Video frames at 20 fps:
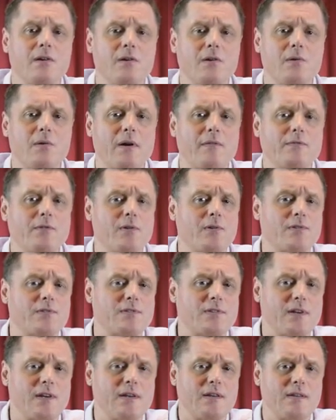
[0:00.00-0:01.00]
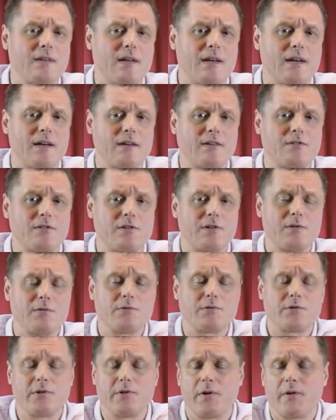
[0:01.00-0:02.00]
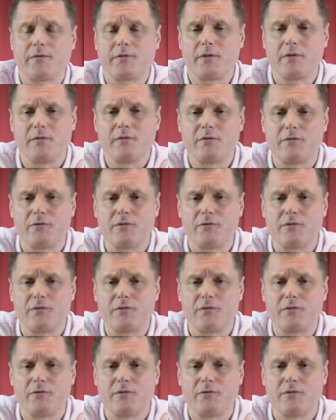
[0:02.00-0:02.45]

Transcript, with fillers: who have not seen their children often